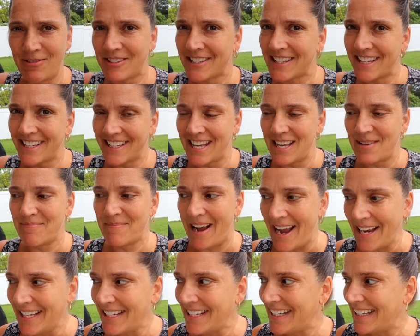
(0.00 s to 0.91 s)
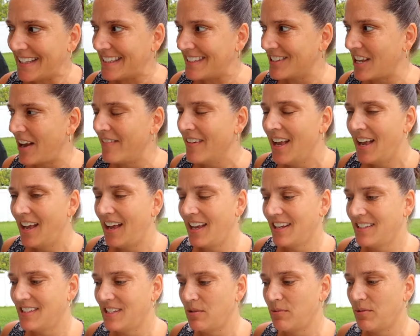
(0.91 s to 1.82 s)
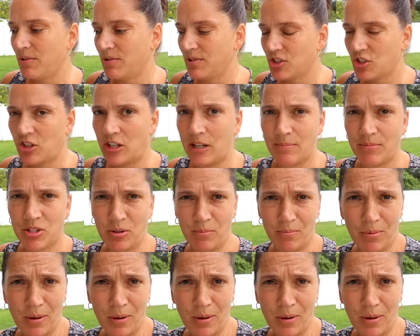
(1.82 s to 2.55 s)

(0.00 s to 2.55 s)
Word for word: I was like, am I going to get this off? I can see where there were scrapes, so